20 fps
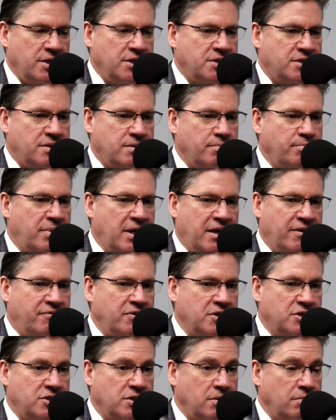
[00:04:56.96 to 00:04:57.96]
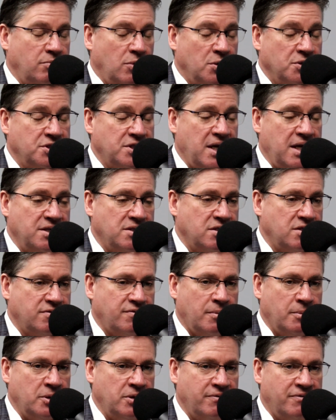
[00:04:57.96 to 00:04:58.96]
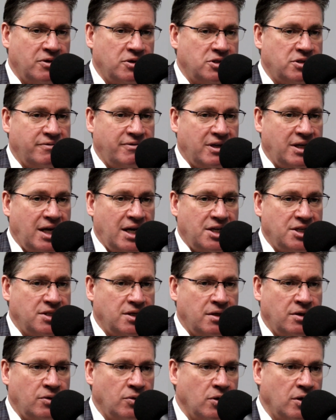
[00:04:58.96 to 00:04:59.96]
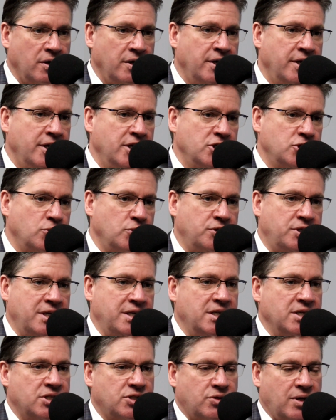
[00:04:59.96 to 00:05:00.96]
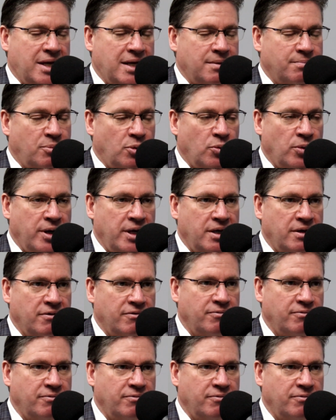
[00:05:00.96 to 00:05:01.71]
is benefits in most cases from a diversification or a strategic standpoint